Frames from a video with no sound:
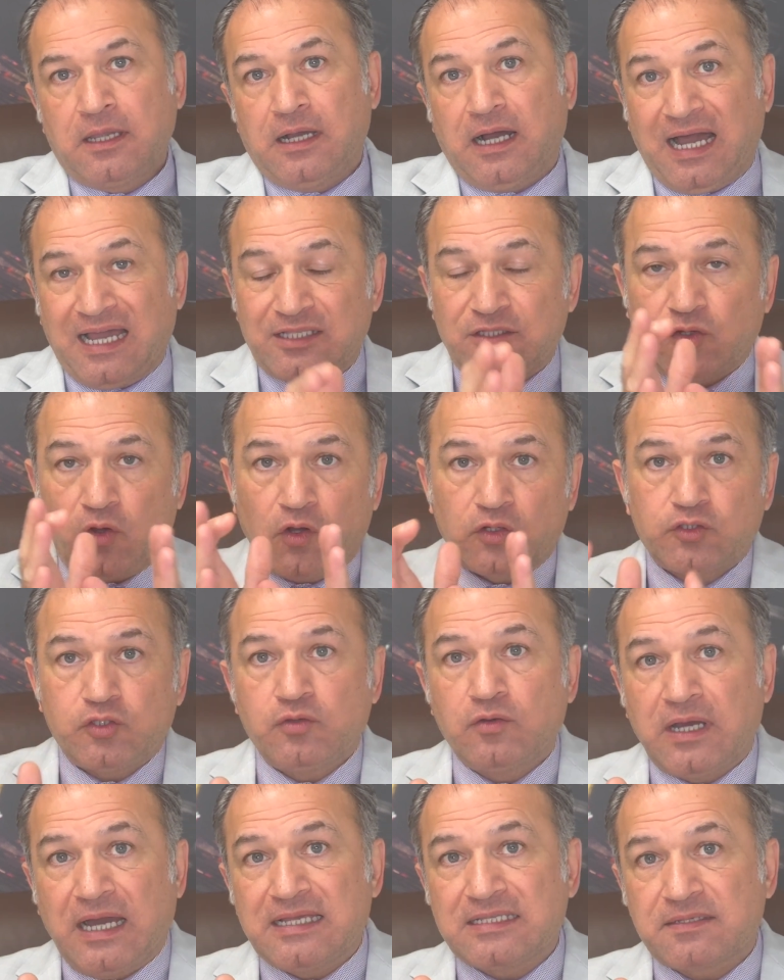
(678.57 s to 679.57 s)
I talked to you
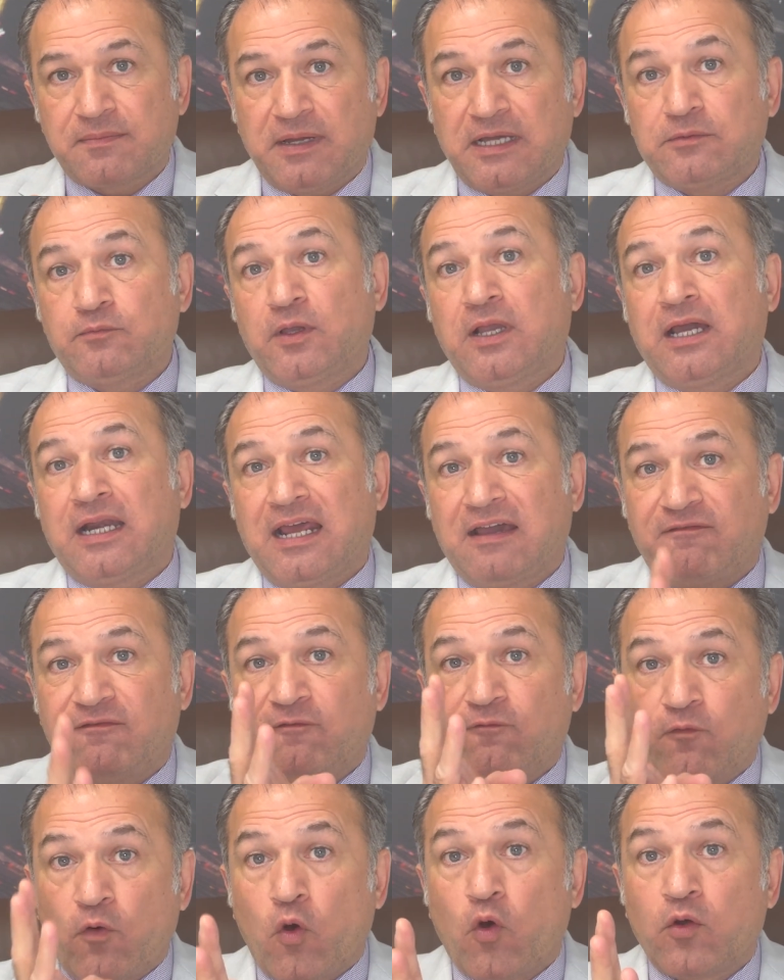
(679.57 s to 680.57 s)
guys about we're going to have
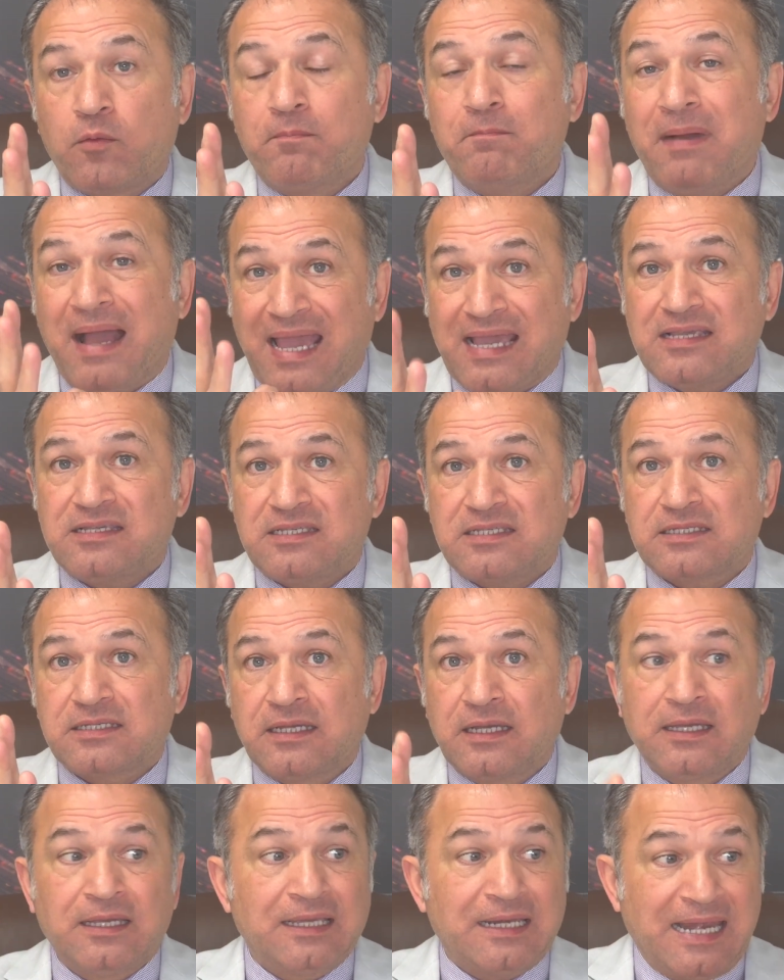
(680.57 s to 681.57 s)
4 banks.
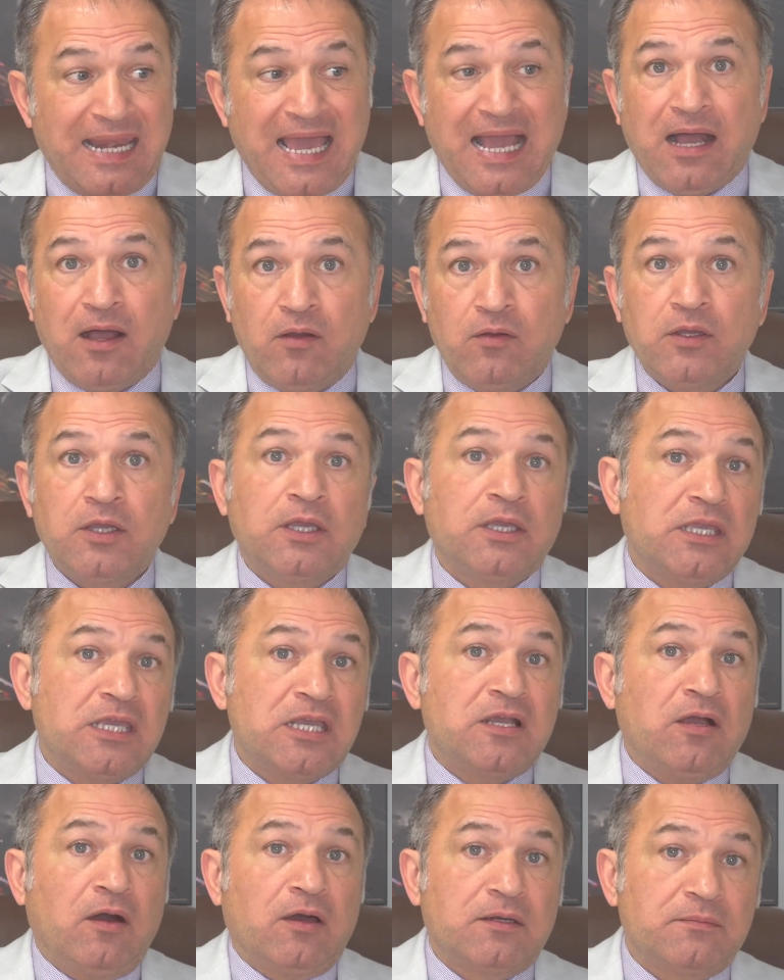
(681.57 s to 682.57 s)
Now,
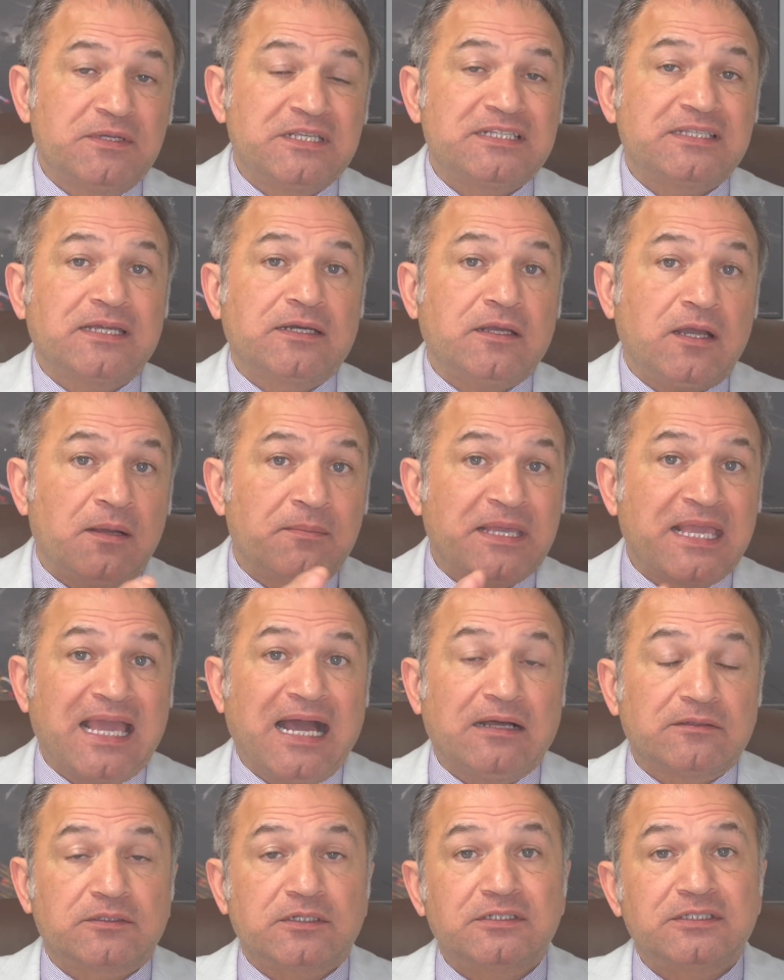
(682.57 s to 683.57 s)
economists, they're coming
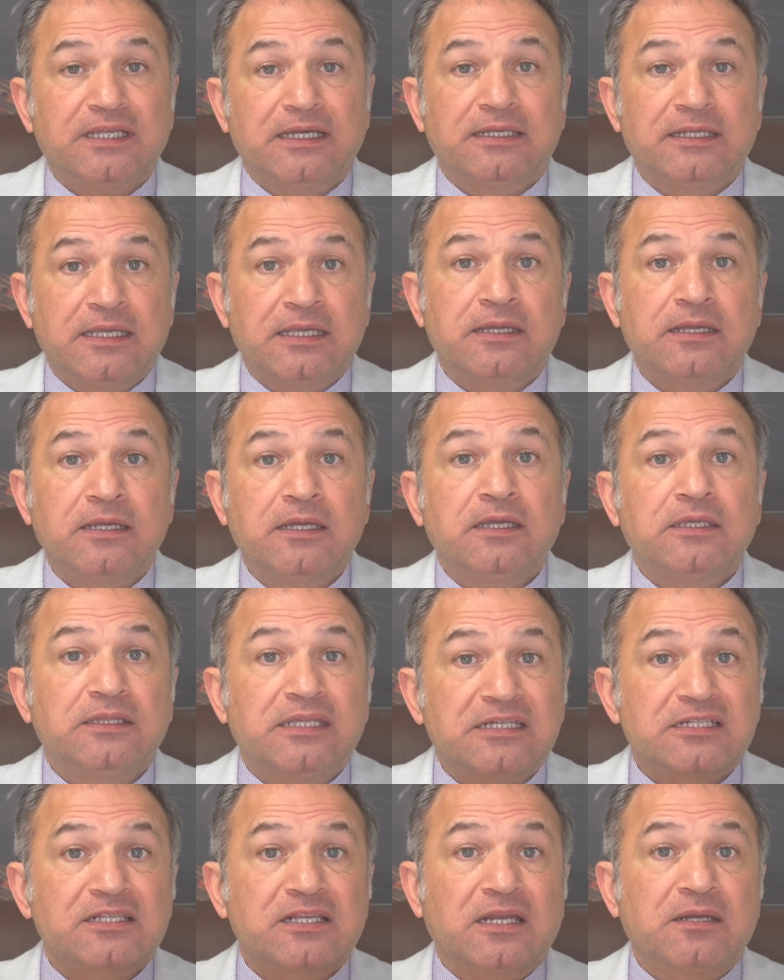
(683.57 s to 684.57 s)
out, they're telling
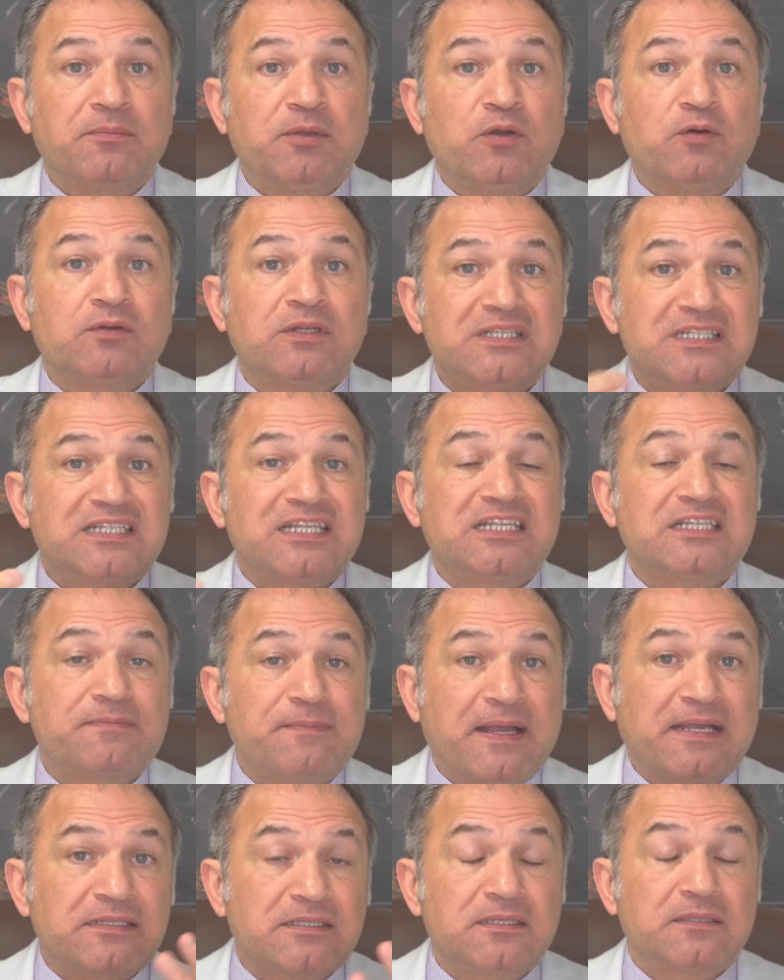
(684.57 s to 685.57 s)
there's going to be only 6
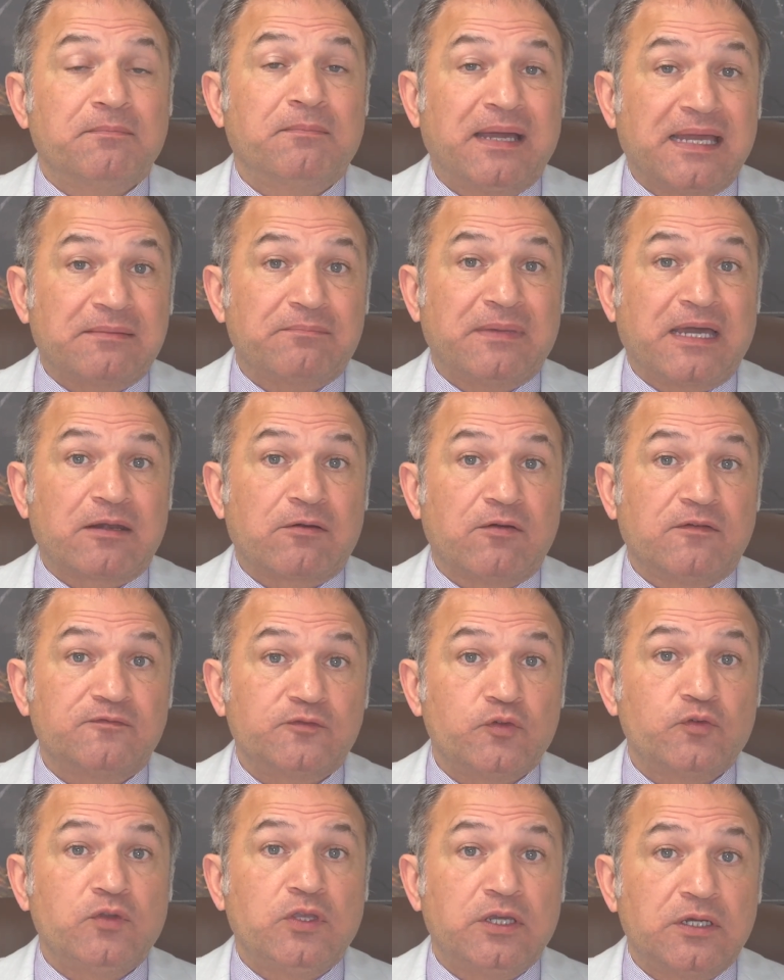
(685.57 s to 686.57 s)
banks in the matter of
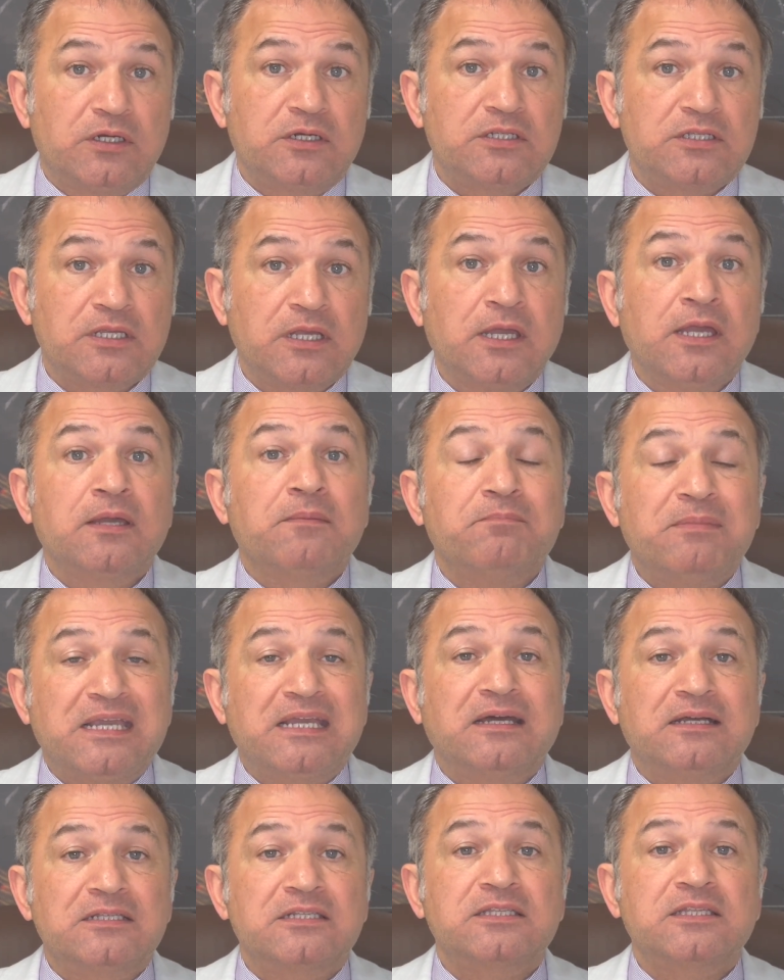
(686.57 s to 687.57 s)
2 years
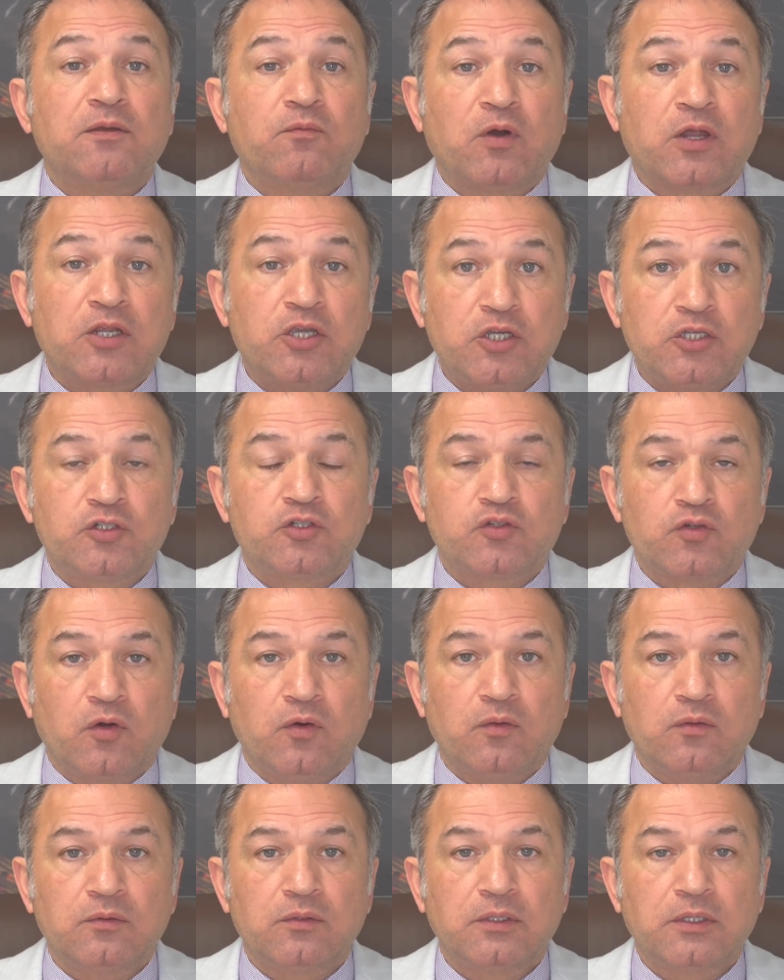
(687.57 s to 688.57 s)
because they want to control.